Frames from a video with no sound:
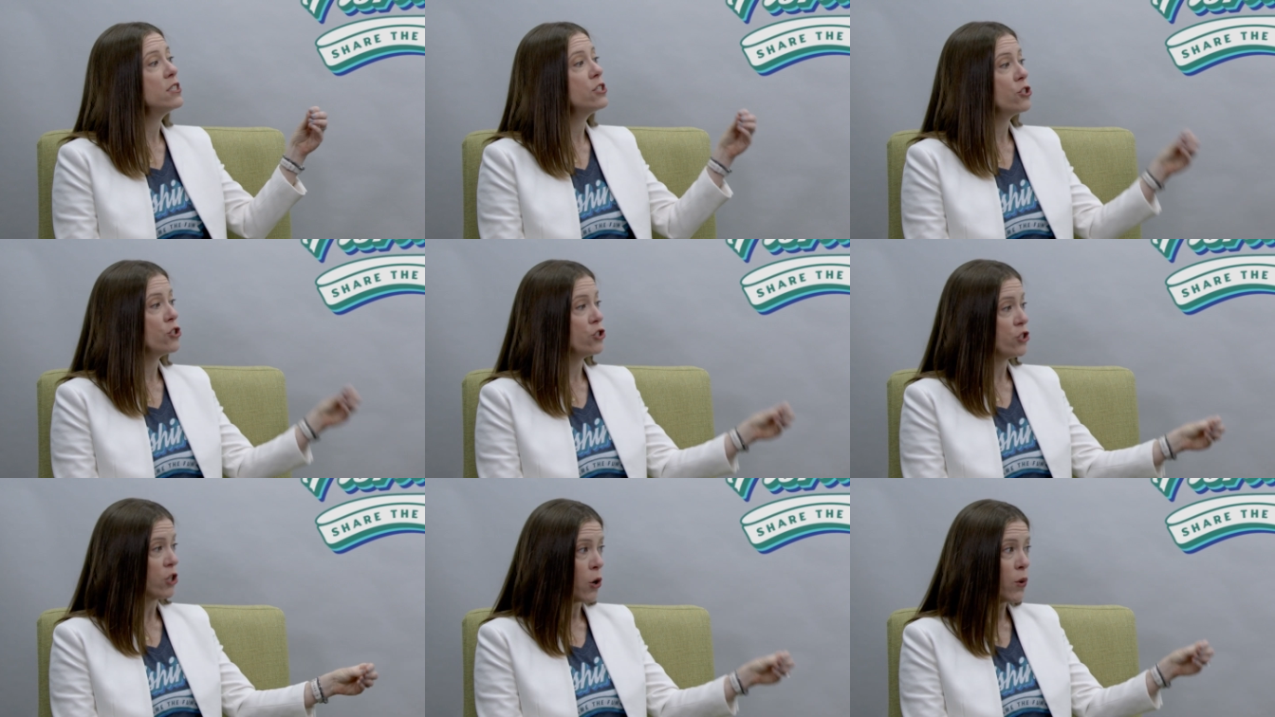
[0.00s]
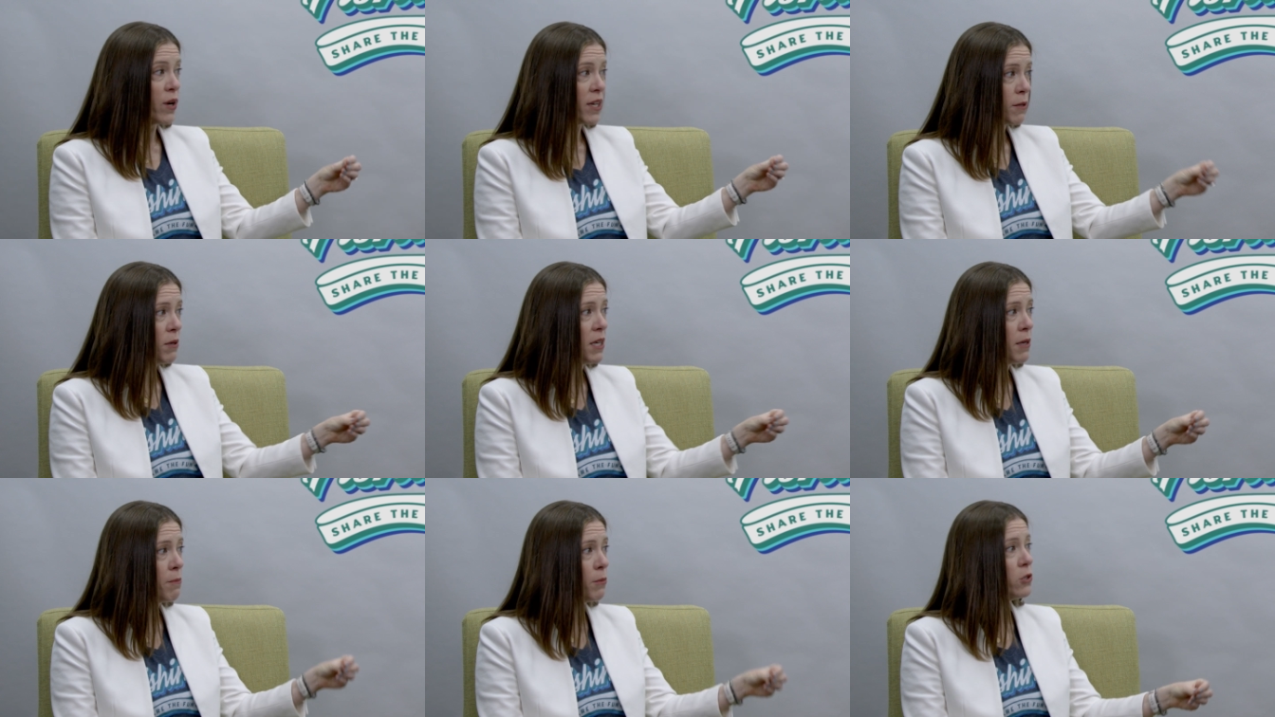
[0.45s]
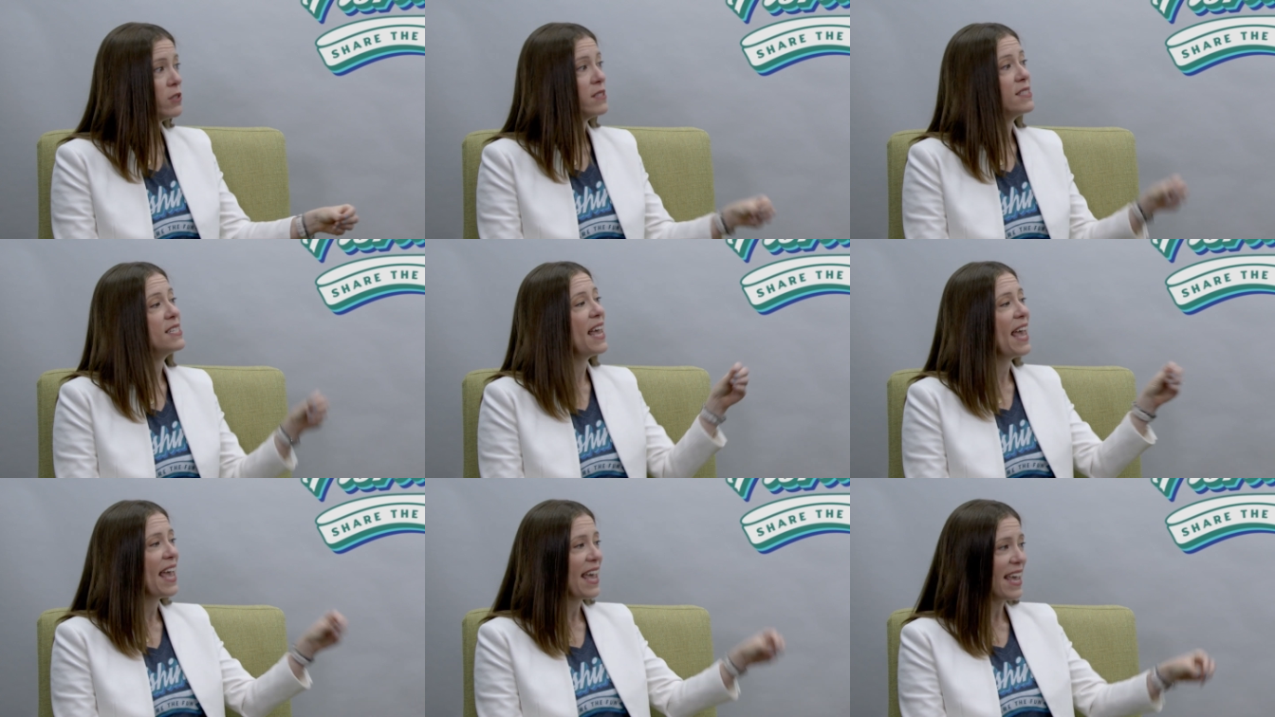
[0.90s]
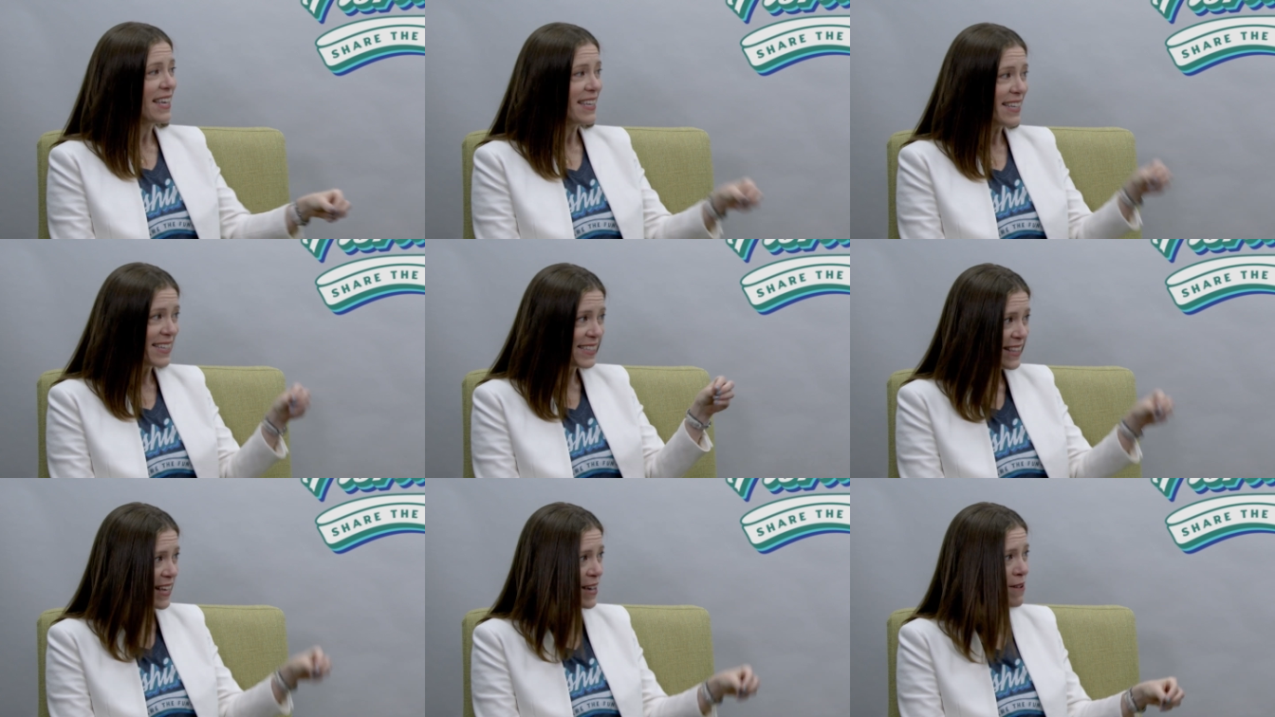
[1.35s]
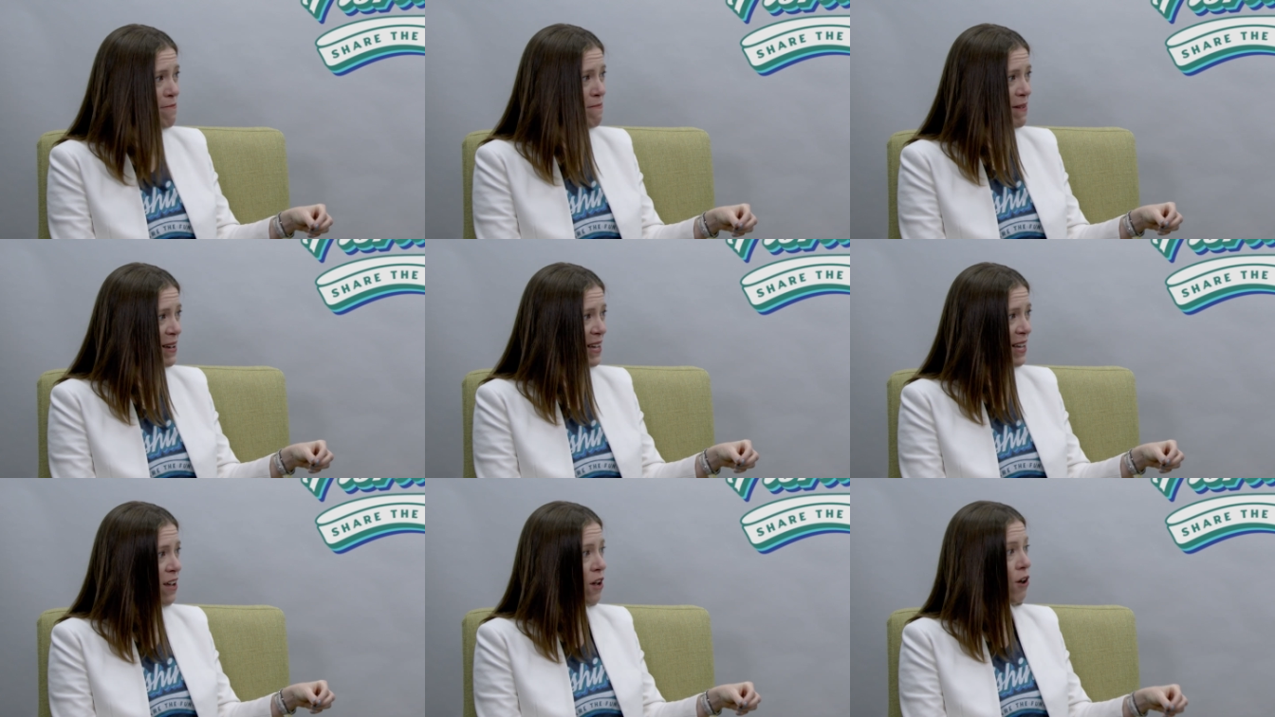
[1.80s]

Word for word: showing people, taking them